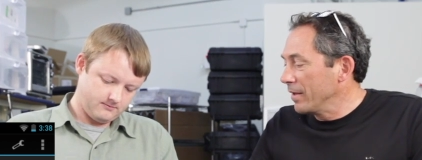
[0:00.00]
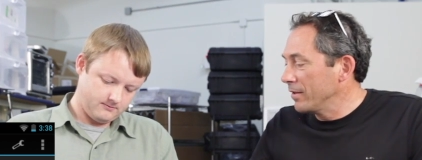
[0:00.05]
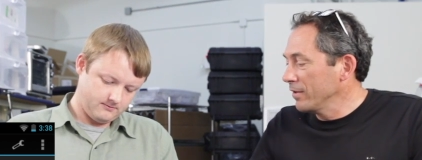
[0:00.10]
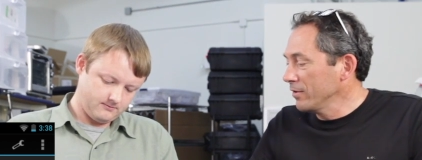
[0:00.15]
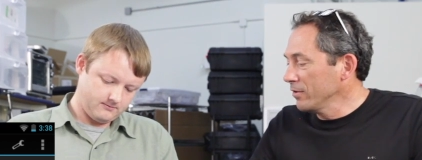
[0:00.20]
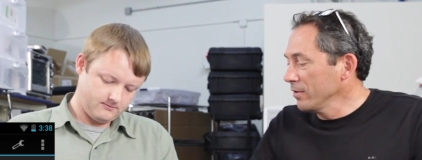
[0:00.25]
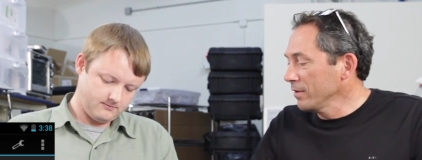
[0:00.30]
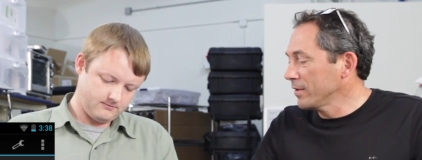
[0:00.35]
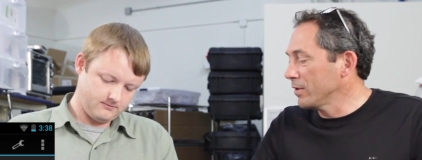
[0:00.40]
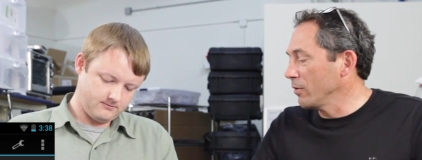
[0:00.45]

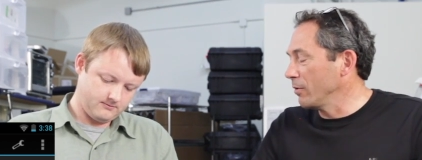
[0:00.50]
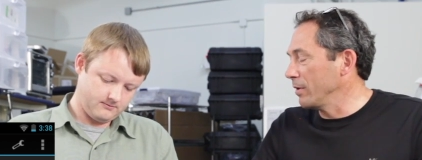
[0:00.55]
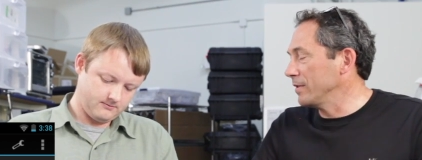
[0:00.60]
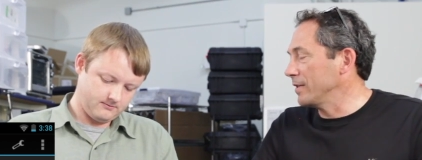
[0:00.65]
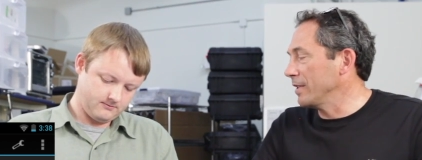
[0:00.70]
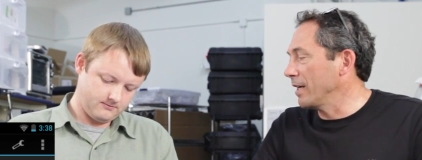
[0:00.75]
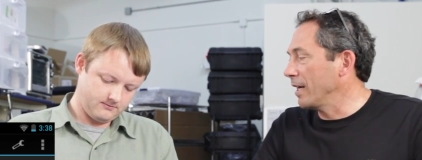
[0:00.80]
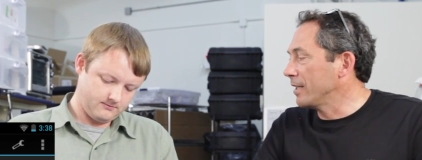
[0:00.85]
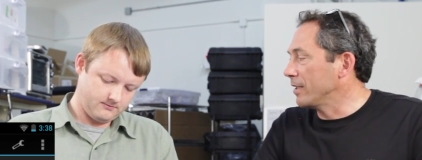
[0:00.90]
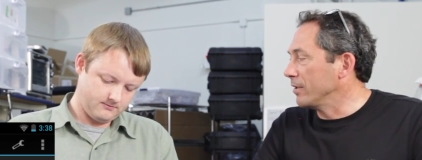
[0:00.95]
Speaker 1: This looks so
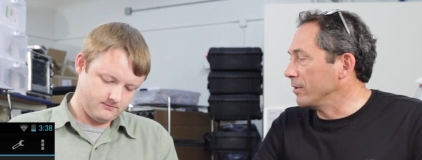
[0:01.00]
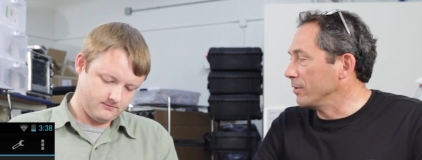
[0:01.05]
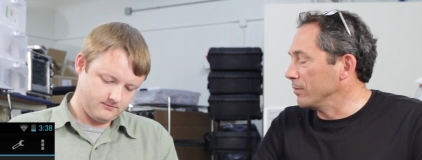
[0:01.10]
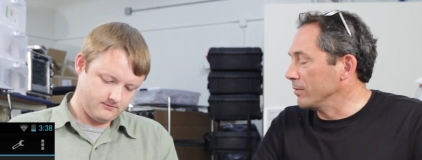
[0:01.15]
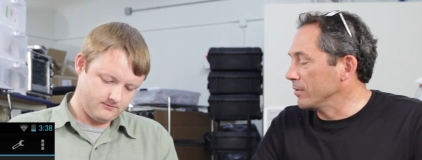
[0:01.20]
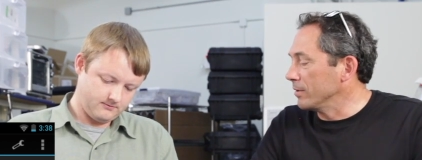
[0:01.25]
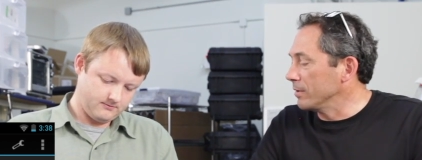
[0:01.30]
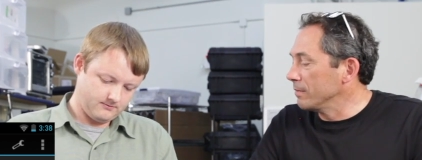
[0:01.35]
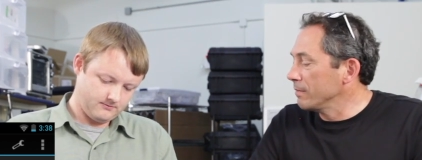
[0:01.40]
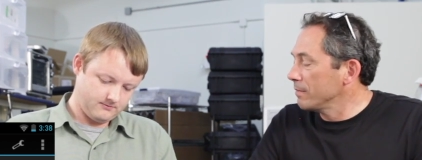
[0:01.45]
easy, I could
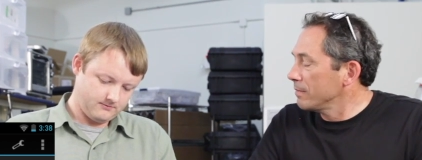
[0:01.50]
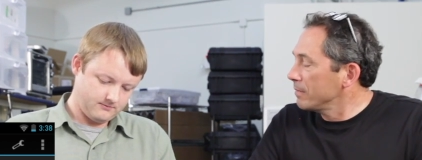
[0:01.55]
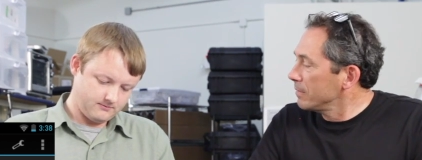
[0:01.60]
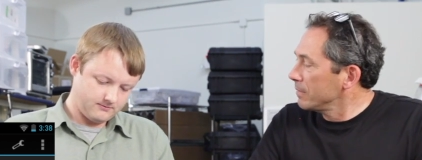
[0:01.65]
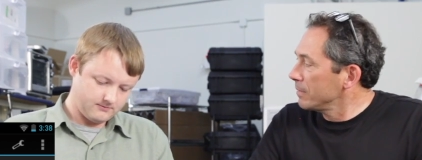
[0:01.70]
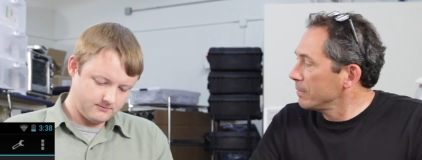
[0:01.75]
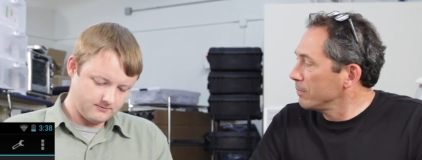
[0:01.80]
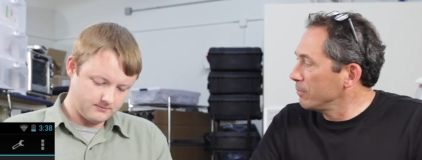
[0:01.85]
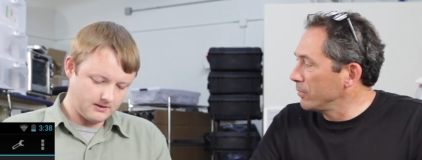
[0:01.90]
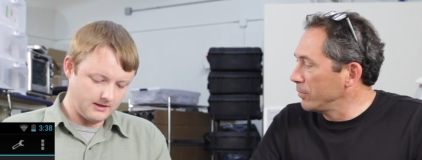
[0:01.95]
use it.
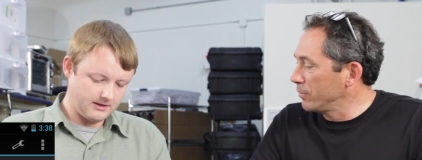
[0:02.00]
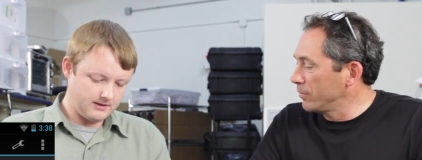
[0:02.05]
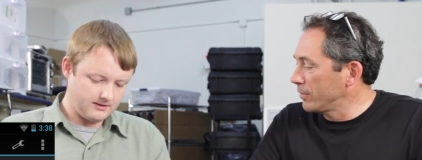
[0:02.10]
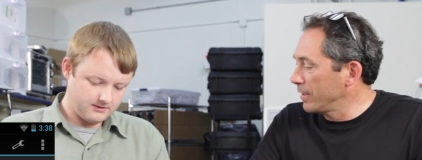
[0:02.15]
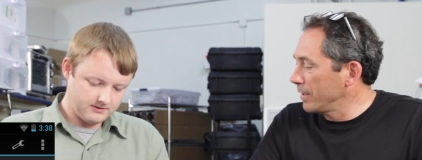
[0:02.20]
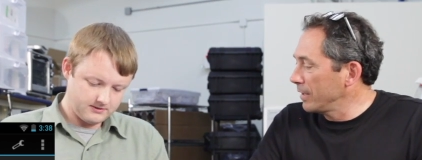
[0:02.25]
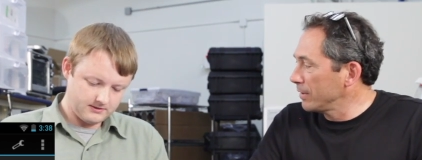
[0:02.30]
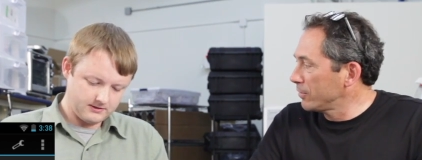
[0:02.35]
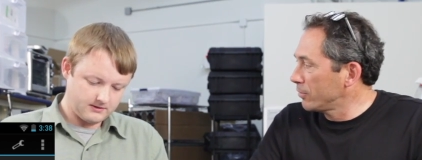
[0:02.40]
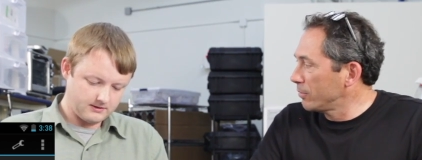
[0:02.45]
Would you say
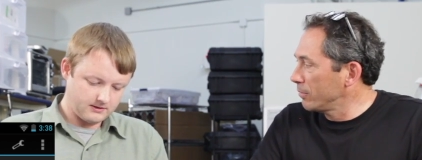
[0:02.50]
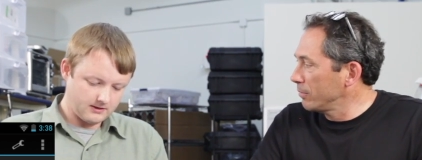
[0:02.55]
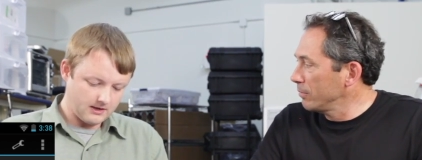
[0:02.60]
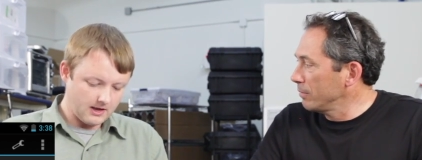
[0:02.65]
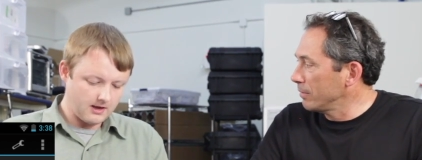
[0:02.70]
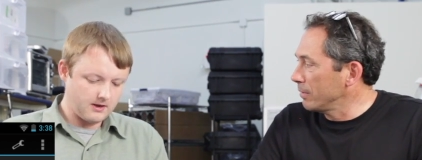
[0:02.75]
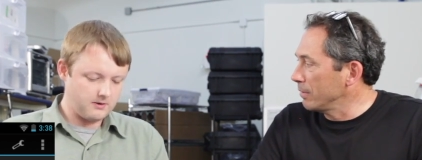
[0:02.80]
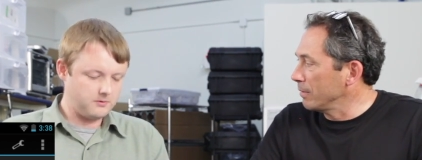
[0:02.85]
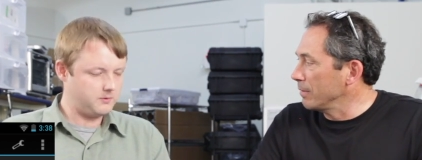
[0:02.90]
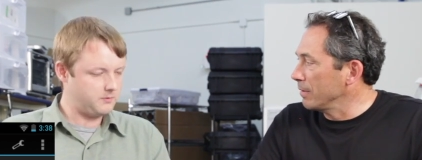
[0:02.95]
that's true? Uh,
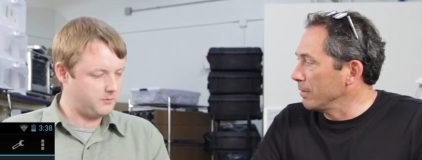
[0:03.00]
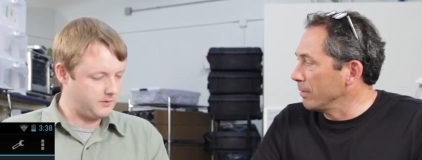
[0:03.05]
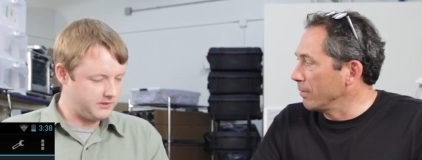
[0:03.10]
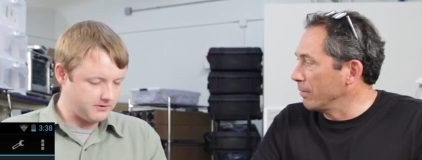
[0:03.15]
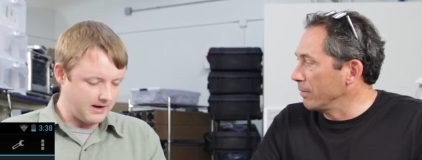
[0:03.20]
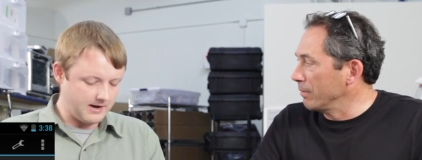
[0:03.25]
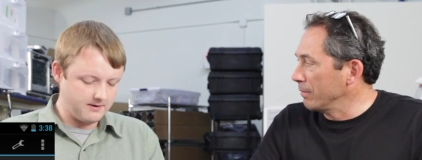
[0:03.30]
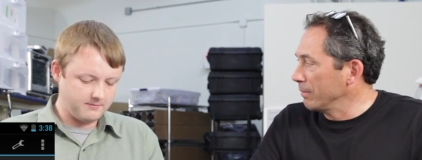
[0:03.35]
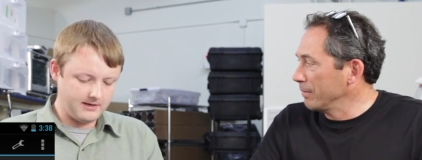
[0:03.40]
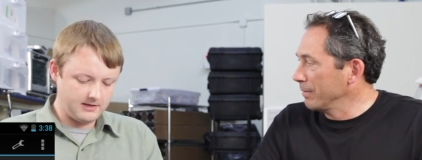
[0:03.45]
or, uh, we or...
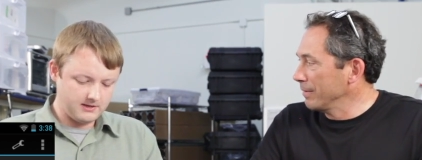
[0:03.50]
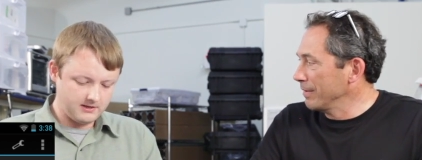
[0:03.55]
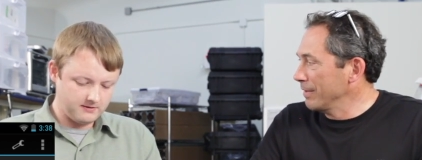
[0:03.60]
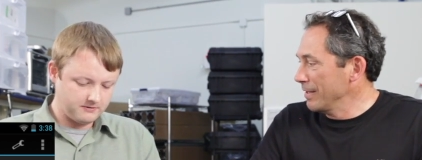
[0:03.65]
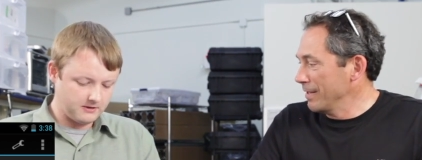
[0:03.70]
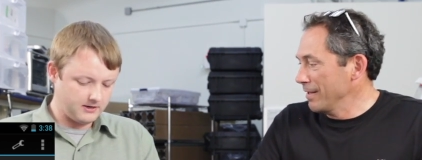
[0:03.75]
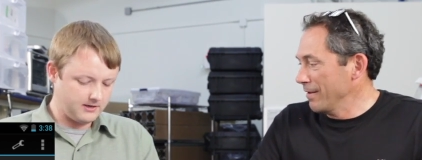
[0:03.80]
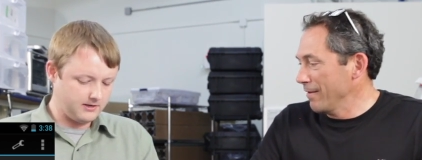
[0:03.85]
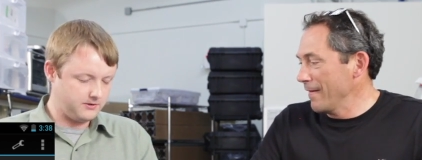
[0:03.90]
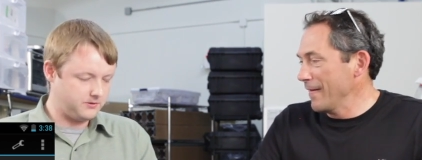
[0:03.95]
try to make it
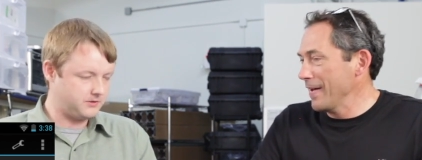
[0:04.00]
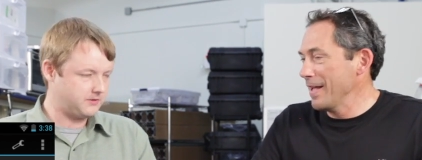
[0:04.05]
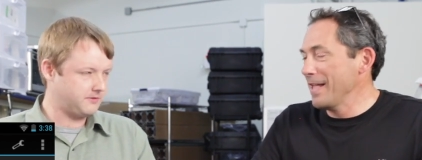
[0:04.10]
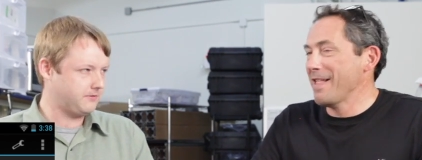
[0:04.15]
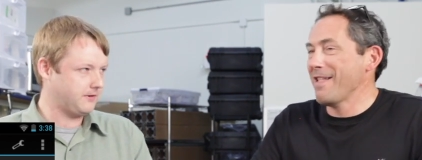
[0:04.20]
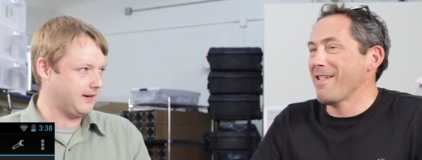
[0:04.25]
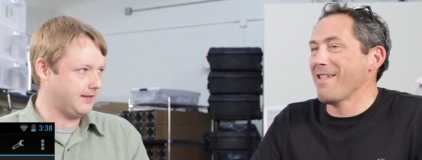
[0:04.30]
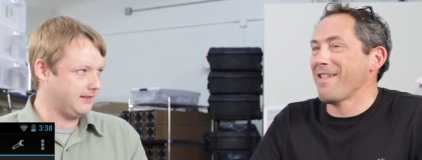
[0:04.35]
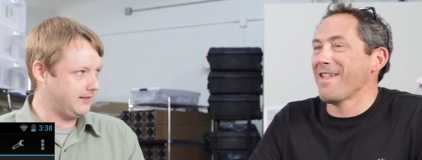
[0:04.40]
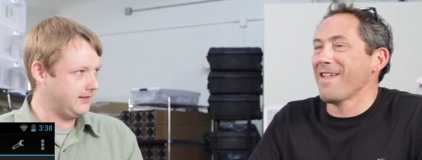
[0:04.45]
very user
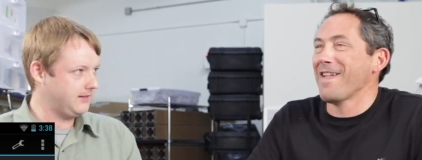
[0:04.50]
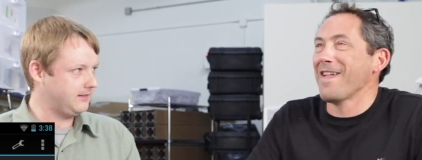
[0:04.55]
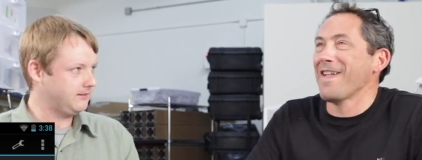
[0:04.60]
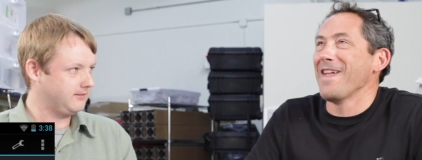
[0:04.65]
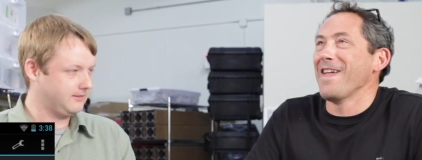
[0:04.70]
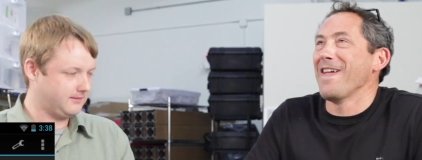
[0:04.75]
friendly.